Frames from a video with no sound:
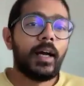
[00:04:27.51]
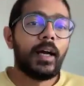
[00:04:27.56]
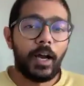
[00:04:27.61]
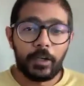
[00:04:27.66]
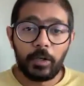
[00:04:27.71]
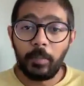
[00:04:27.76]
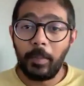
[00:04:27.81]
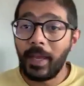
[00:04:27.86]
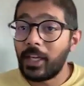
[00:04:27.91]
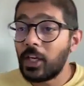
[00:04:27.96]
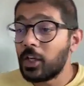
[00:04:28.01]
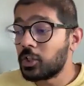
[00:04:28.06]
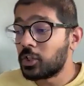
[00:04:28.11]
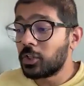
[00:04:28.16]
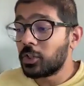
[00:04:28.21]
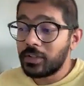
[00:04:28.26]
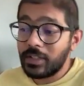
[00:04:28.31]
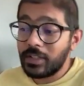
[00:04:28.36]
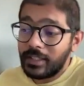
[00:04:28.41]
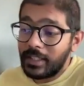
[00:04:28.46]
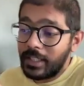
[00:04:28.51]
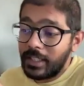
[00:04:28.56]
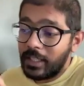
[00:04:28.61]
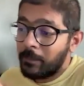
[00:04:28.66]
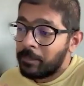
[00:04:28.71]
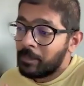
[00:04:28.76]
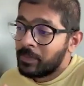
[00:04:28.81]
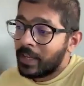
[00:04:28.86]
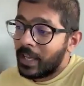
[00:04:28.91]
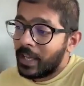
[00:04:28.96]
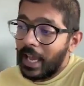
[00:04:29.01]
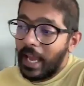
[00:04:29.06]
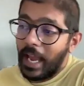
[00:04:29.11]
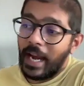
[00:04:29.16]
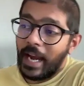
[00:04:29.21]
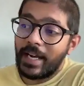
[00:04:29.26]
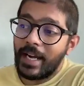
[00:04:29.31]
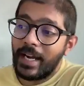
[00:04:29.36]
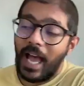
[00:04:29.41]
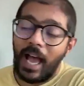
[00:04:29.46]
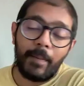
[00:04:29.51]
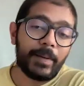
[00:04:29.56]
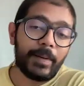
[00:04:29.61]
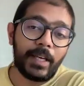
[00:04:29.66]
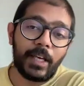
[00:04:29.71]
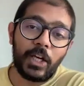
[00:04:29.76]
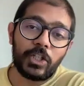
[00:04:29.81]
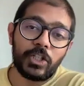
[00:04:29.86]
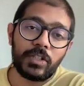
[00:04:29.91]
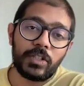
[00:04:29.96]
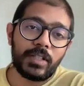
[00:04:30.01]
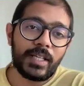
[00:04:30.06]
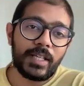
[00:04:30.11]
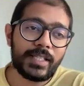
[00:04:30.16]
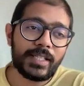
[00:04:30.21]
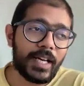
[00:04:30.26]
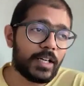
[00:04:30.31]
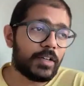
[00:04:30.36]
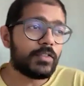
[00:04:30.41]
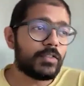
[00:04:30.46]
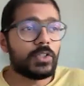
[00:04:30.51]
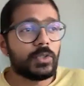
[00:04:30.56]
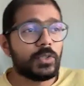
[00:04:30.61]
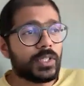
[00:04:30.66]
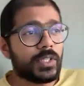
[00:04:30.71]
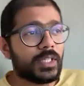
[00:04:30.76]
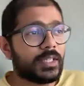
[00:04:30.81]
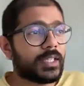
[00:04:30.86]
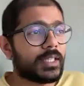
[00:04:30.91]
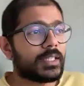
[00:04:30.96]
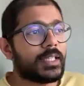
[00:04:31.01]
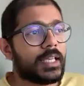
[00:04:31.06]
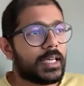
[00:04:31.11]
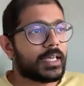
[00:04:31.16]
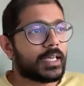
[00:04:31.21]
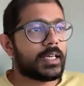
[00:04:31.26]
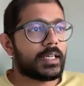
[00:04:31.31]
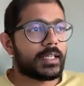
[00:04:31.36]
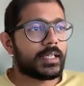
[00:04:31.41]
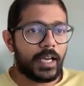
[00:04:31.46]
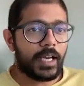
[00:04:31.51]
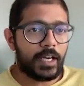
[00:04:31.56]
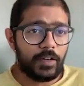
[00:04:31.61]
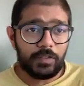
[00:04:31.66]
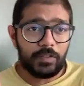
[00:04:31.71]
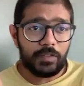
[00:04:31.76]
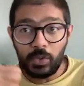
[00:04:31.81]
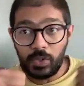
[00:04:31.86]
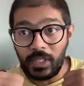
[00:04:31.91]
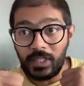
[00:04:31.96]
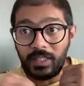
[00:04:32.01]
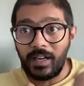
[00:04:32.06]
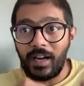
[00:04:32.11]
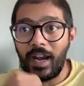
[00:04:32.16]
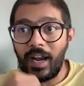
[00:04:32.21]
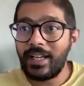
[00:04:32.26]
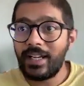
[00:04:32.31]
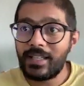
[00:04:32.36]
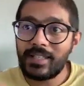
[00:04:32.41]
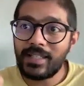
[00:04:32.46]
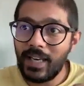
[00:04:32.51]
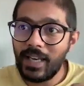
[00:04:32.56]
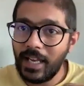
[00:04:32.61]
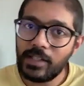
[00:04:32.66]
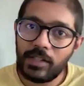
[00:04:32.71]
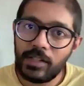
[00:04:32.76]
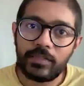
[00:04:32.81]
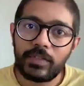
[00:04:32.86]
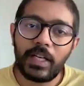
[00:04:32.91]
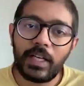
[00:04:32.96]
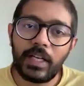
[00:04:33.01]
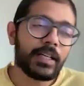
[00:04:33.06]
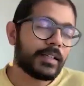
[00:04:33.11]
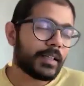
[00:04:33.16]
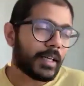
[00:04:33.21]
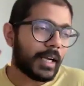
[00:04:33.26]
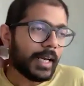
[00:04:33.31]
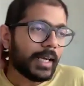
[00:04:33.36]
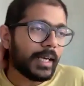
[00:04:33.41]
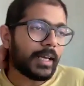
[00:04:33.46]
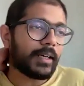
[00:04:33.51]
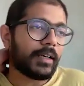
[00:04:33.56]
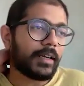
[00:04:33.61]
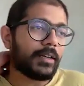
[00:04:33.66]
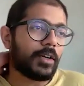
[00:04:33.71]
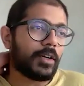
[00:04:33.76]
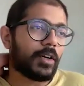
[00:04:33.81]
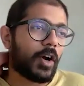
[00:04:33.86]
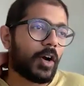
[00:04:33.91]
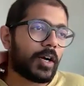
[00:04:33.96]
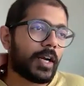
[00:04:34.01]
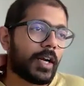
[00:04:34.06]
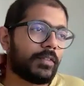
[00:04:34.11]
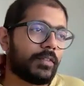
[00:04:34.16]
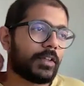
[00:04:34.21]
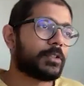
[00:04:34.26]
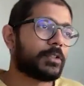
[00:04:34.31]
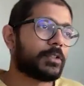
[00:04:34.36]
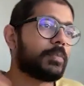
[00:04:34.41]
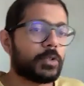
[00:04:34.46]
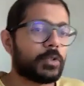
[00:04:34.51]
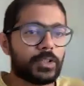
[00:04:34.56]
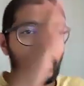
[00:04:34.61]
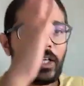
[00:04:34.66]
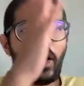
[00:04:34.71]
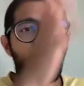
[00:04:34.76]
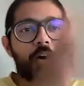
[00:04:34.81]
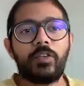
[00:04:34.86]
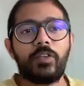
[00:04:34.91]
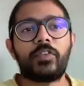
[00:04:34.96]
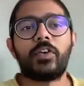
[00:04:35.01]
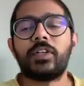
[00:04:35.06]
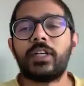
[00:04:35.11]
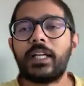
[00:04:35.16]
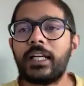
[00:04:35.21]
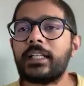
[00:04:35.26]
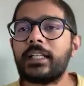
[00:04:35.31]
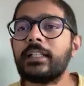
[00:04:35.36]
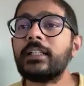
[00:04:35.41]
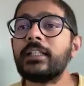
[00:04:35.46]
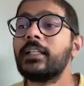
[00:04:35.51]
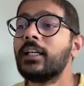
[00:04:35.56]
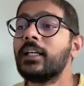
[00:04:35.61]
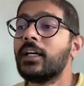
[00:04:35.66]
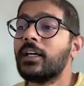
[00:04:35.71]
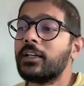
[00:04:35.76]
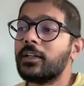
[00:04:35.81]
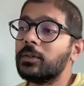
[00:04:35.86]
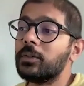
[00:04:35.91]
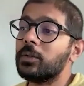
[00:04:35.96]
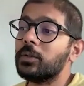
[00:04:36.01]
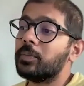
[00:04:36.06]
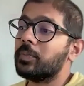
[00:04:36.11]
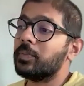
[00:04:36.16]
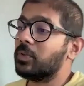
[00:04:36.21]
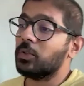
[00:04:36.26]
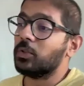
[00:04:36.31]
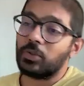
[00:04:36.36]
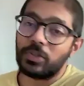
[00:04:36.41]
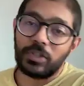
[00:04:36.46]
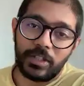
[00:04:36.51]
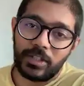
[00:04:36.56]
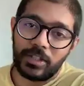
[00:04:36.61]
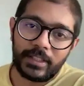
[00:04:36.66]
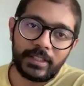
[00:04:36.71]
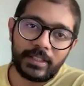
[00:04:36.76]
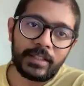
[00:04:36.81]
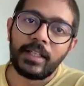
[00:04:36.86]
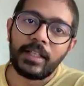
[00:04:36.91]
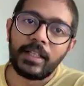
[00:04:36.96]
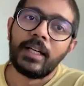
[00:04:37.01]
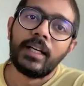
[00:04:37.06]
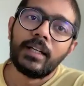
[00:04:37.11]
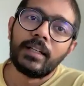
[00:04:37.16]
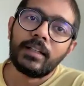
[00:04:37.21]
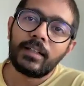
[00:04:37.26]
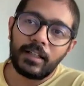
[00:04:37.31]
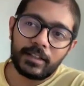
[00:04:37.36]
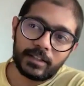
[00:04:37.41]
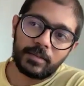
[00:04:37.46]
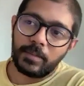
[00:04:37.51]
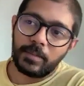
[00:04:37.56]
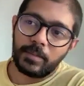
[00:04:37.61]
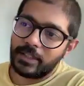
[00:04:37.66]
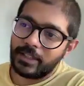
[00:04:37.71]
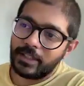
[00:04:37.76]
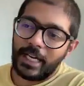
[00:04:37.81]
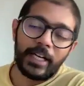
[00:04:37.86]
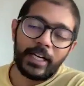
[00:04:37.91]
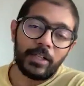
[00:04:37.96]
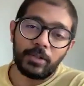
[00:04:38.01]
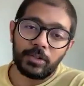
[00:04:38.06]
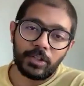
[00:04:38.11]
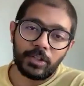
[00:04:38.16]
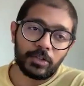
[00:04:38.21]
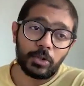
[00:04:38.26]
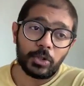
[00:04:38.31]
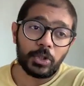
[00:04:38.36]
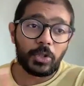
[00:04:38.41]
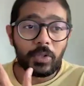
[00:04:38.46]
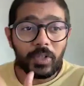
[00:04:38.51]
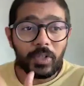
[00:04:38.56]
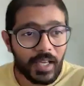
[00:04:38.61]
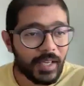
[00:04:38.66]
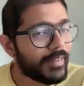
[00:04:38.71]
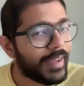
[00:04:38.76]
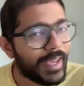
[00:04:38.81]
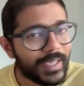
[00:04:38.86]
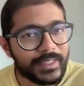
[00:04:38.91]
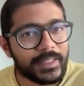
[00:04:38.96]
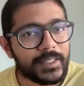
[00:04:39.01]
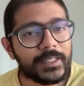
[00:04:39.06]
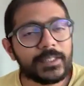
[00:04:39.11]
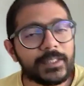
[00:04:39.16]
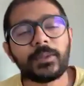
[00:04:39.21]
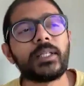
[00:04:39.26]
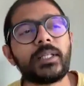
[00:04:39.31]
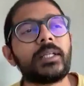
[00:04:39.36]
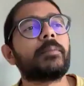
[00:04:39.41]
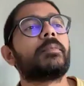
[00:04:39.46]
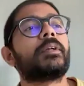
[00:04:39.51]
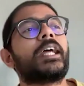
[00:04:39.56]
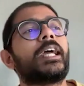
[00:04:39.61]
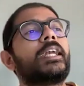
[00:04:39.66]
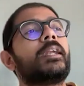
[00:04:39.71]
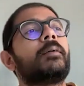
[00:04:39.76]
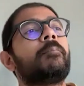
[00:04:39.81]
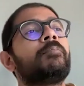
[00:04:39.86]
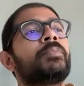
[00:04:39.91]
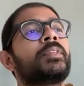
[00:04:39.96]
Are you making sure that the end application that's kind of using this data is kind of using the right slice of data, right? And you're not kind of exposing all of your data to users and customers and end users who shouldn't have access to it, right?